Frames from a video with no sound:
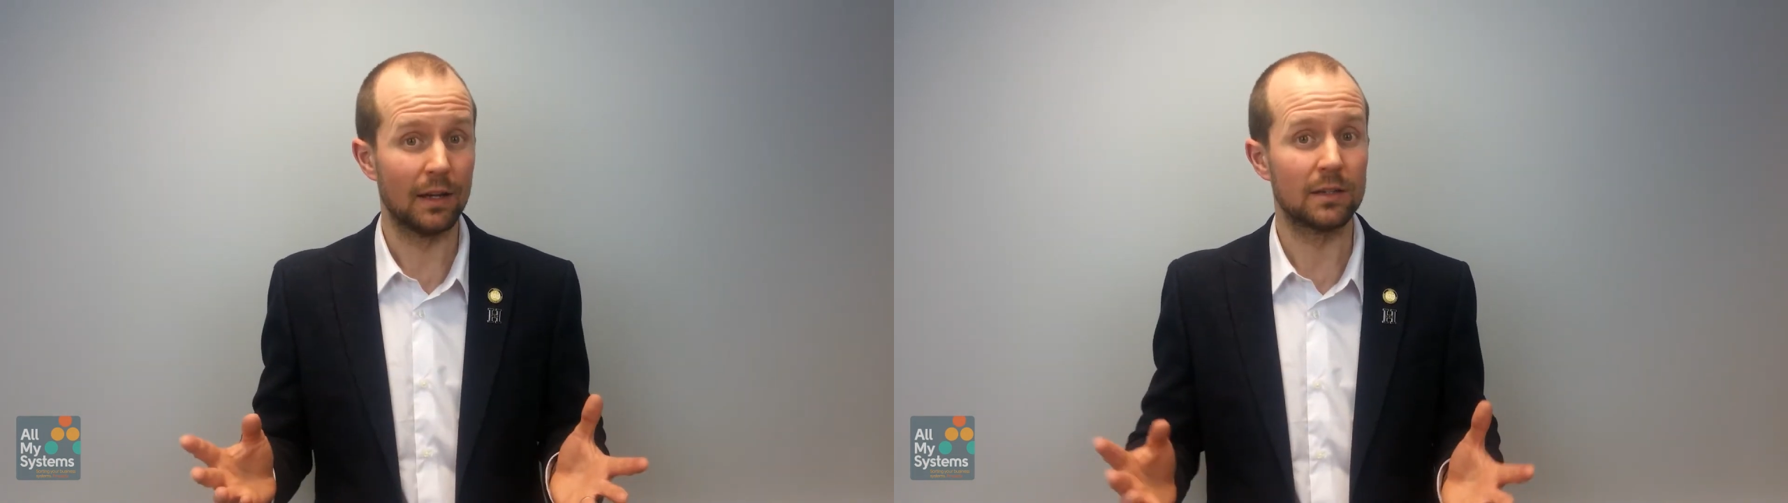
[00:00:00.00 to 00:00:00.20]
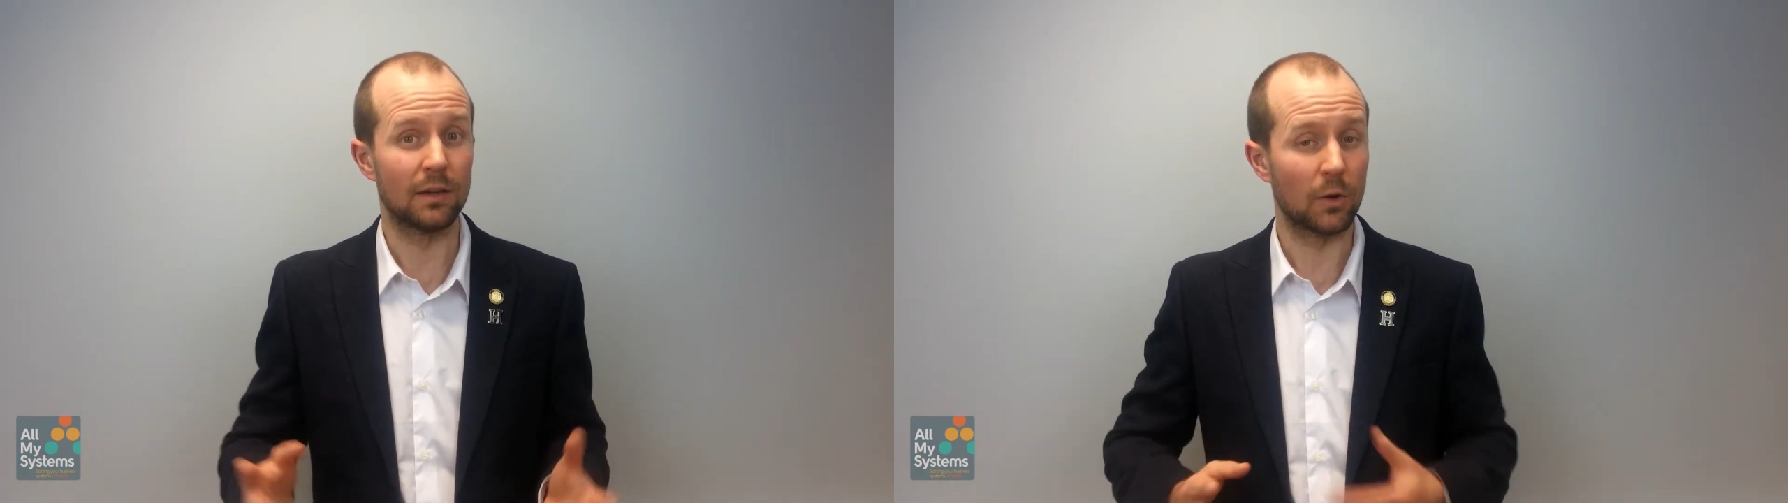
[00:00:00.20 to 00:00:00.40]

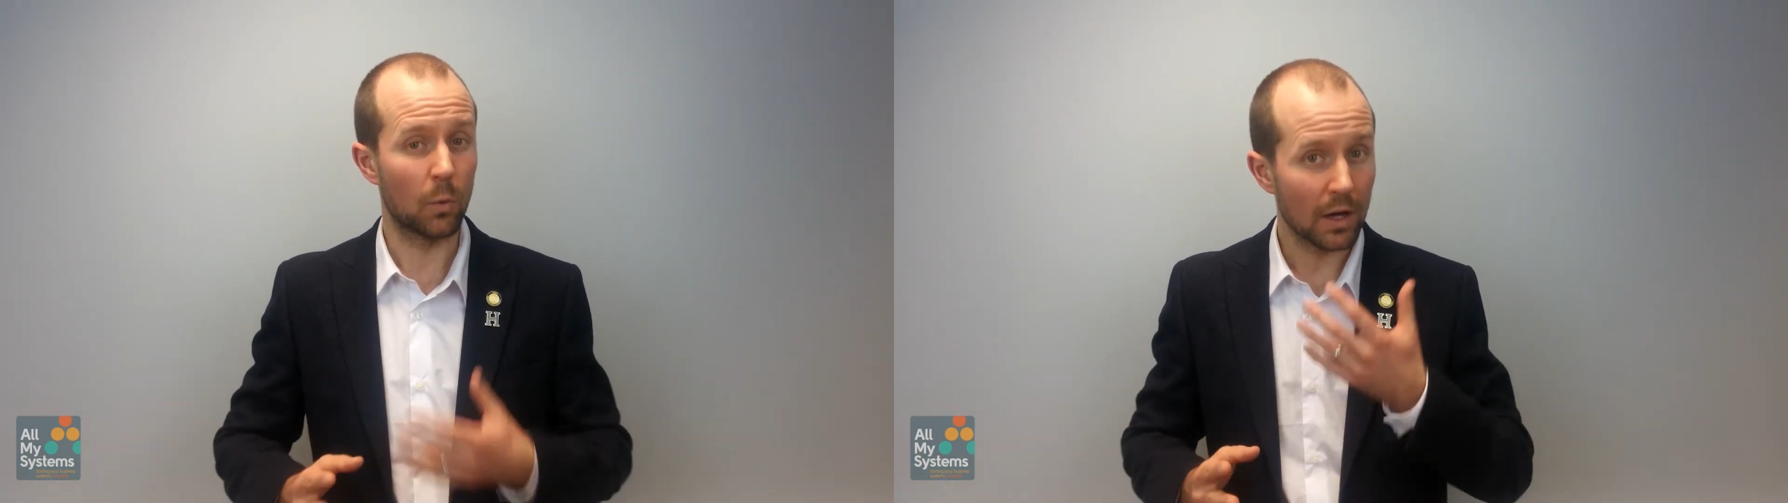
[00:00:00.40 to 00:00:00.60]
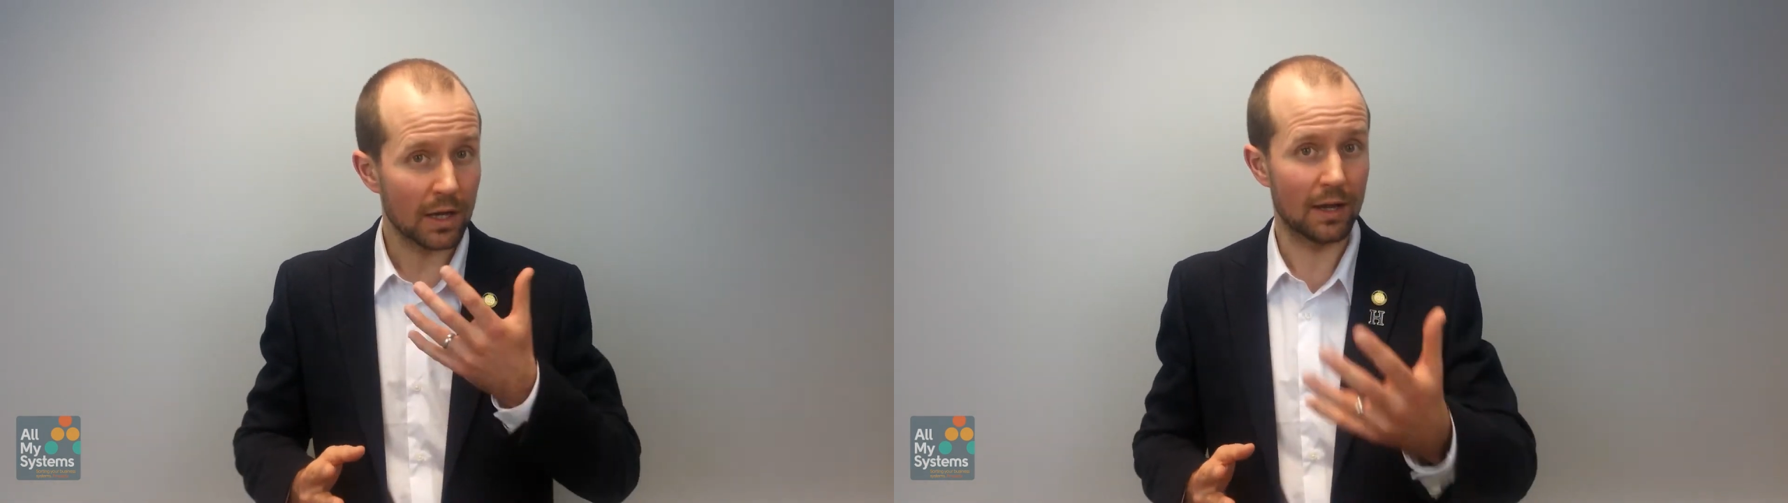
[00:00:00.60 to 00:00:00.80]
so the
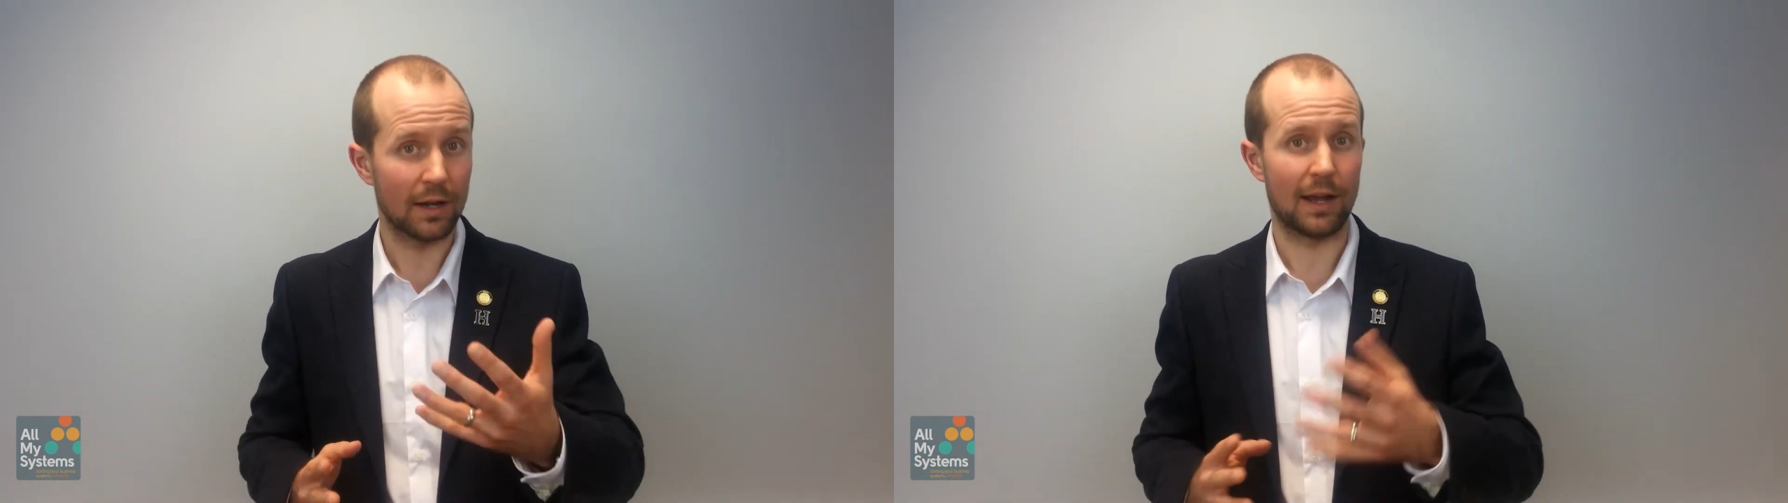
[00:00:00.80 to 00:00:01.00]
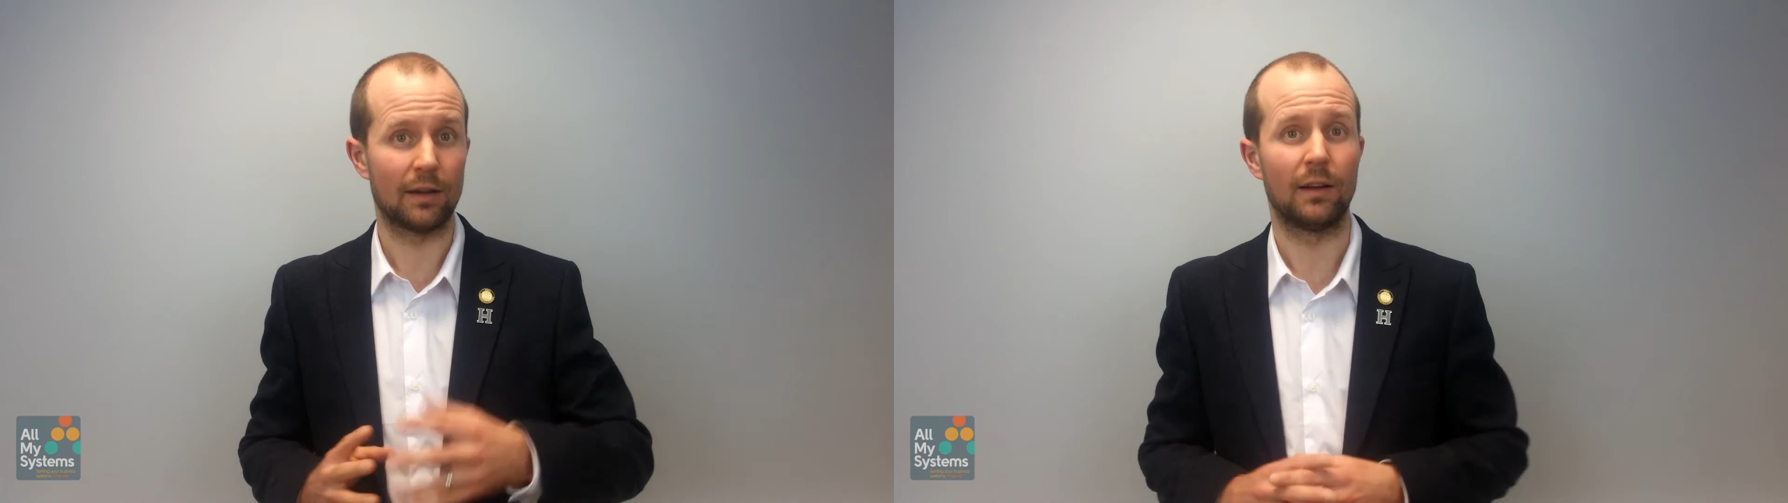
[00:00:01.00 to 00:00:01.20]
quicker you
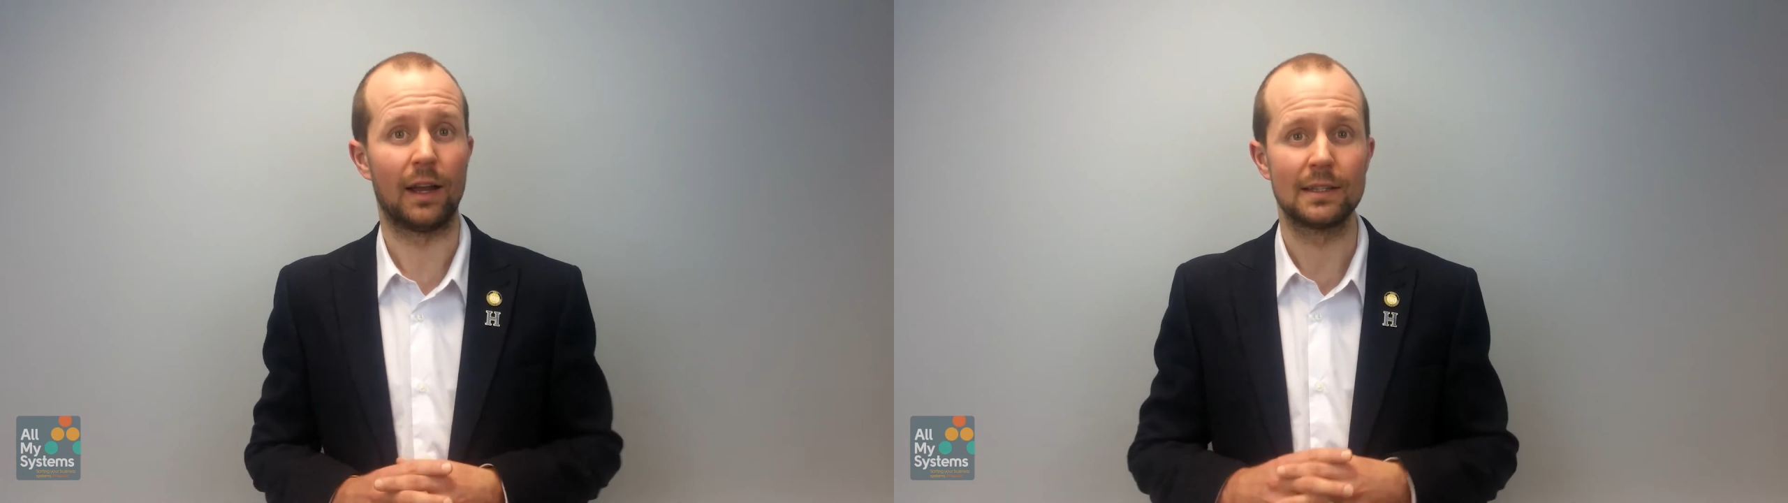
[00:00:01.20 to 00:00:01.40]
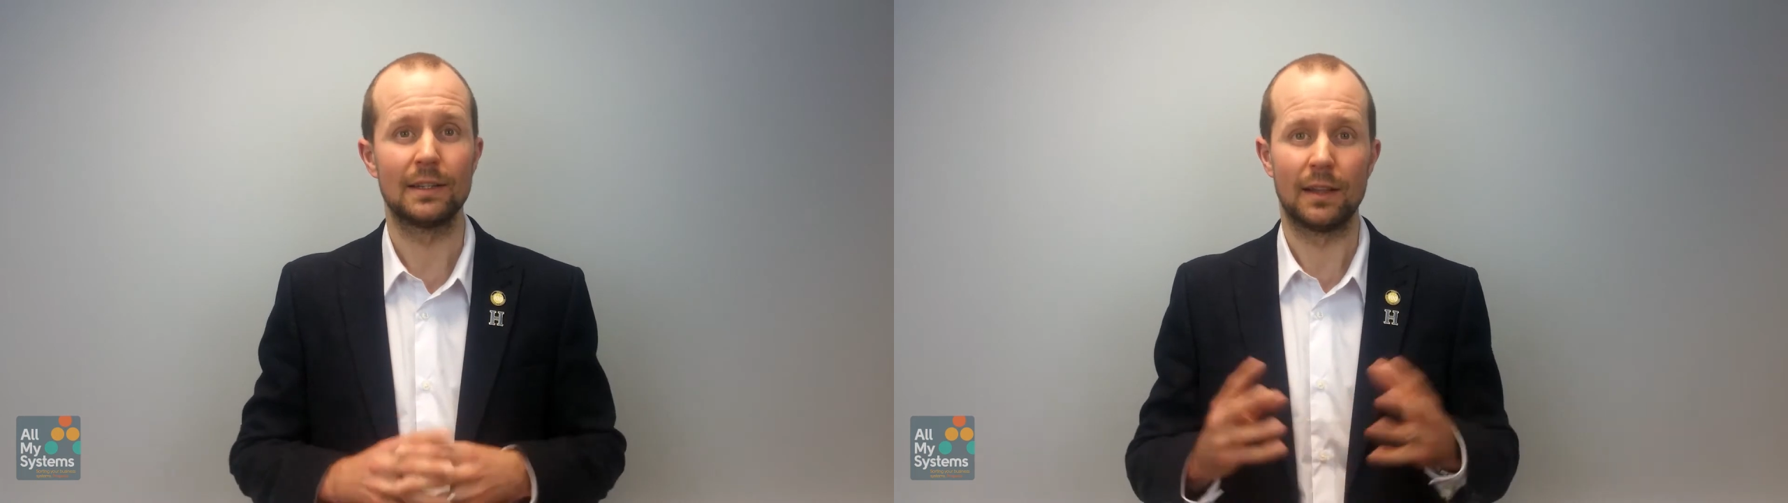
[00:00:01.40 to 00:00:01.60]
can handle
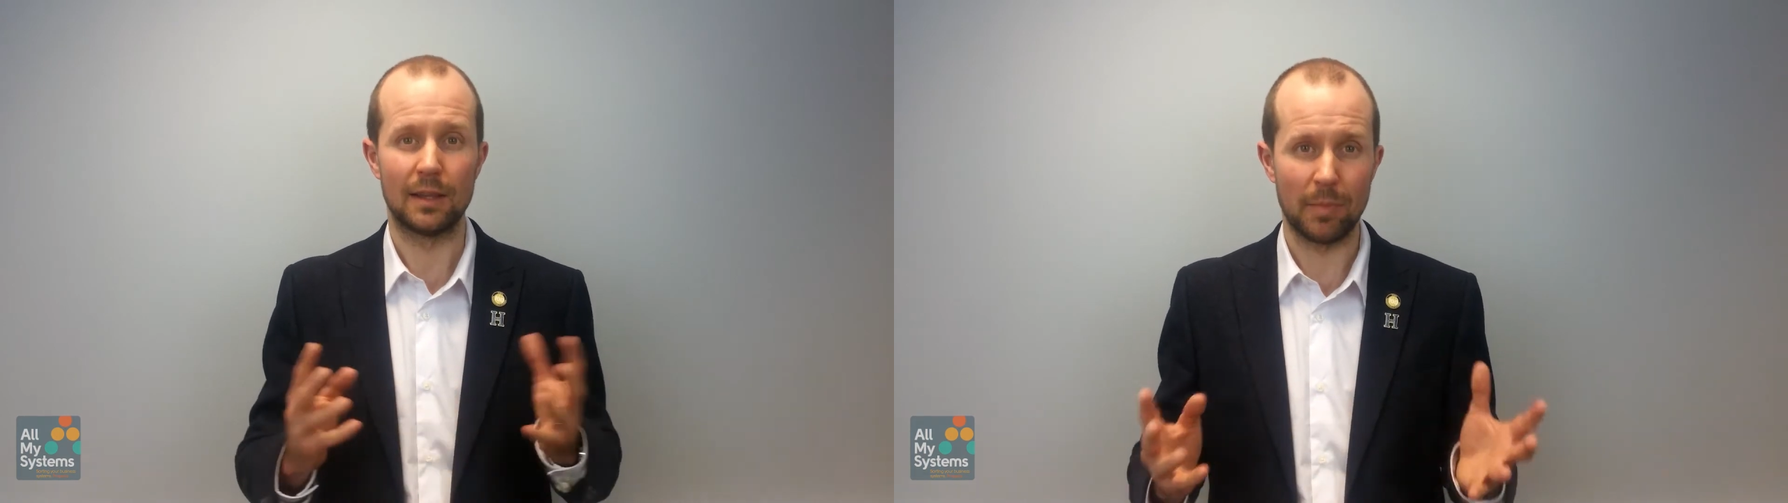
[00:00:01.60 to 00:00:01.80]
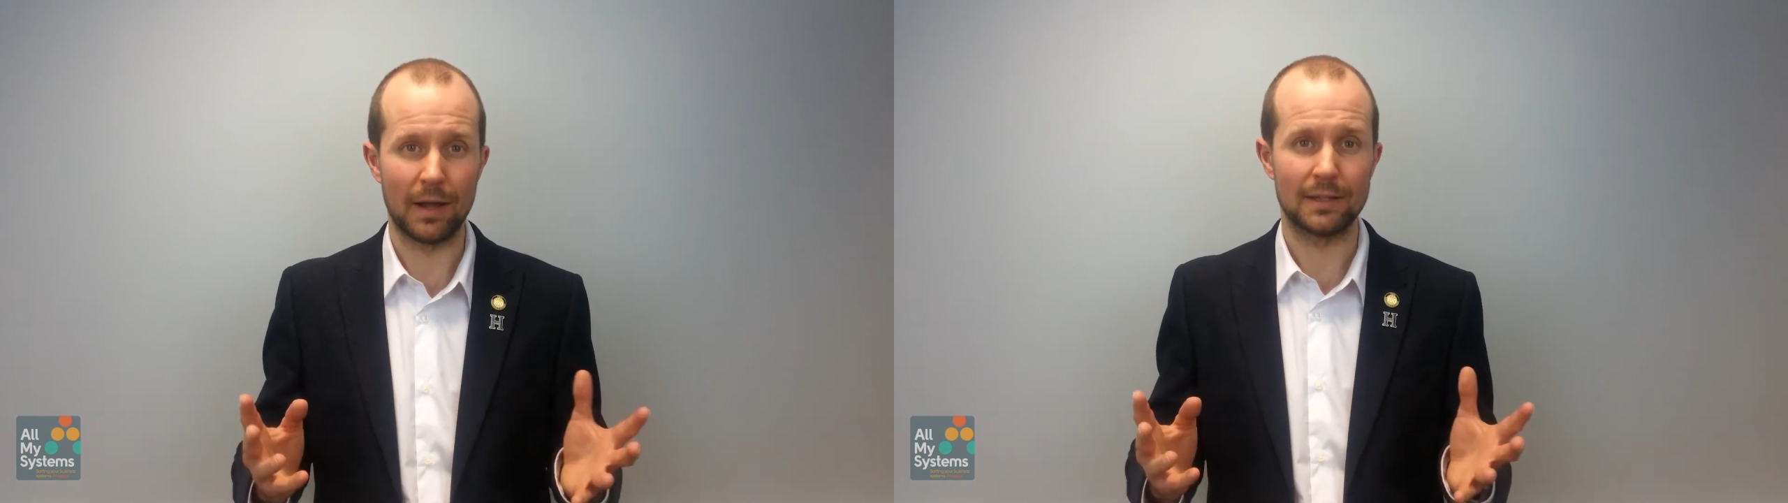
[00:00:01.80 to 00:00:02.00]
that,
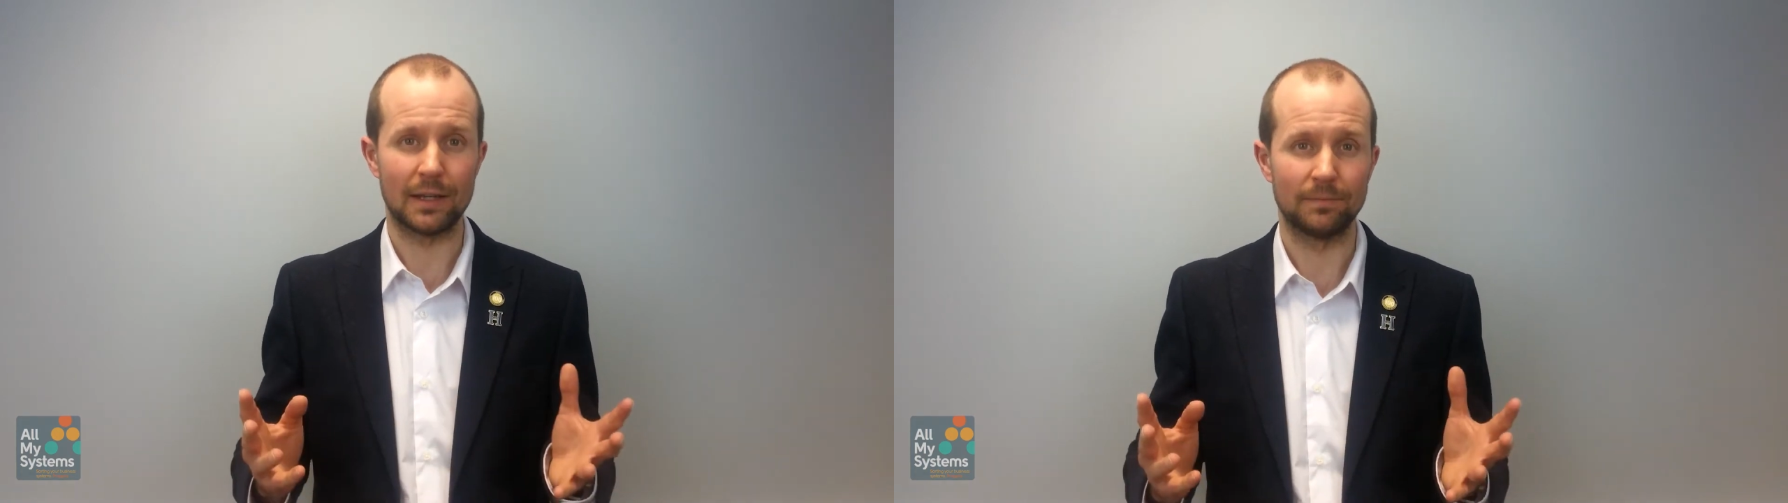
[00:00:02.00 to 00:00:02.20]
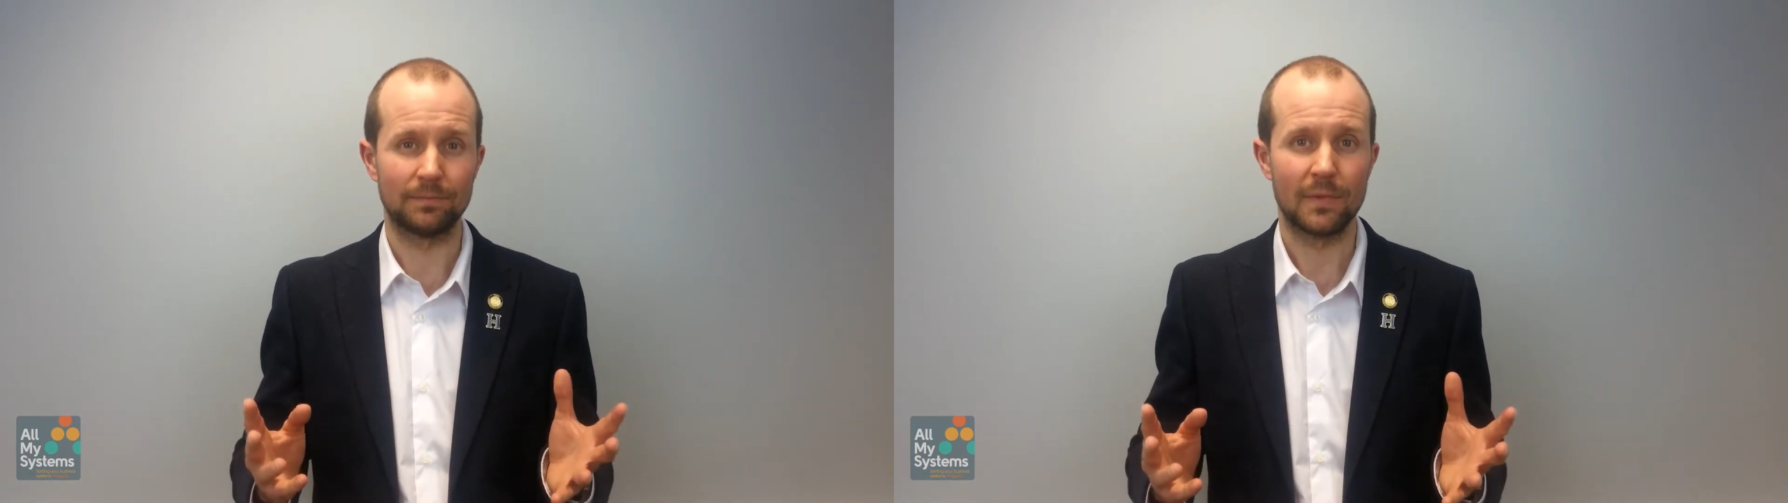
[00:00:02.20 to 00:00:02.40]
the better.